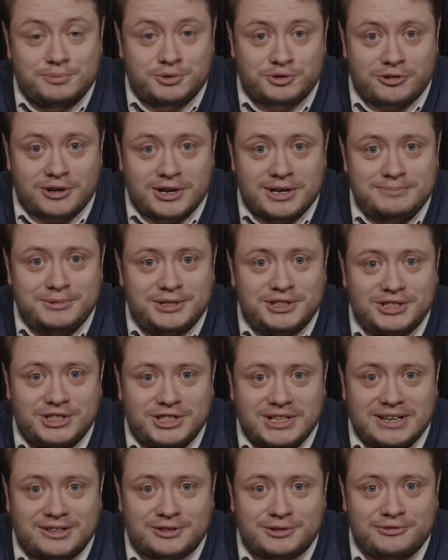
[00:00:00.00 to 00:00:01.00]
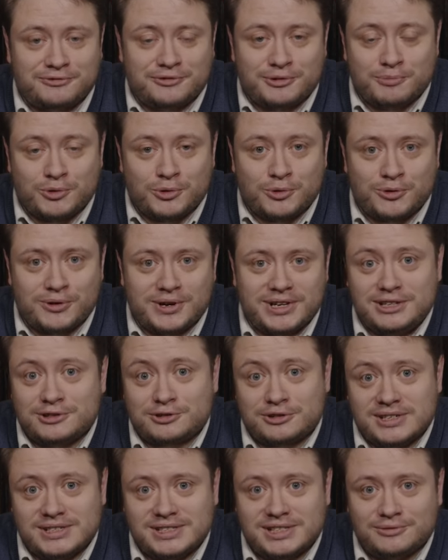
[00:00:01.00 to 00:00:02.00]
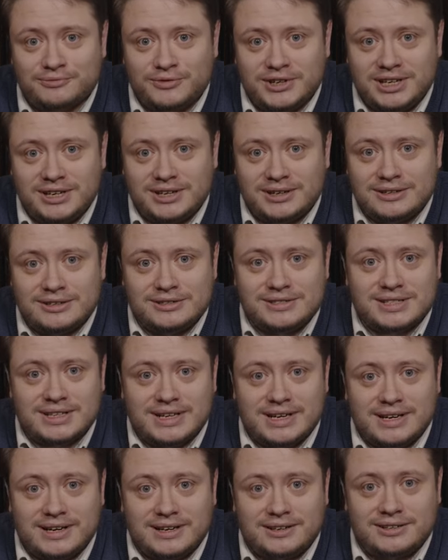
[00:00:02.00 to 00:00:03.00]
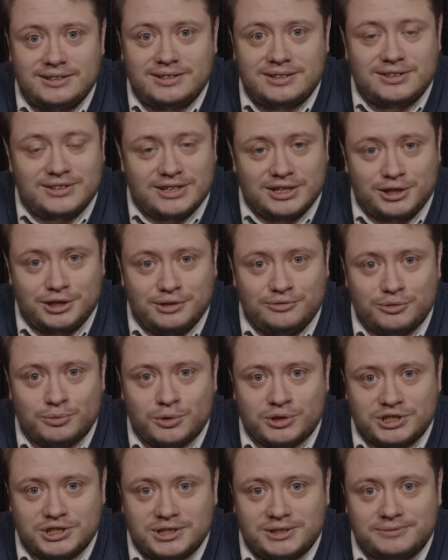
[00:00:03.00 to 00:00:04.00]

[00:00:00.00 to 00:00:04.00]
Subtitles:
Subscribe to the channel for more interesting videos, and thank you for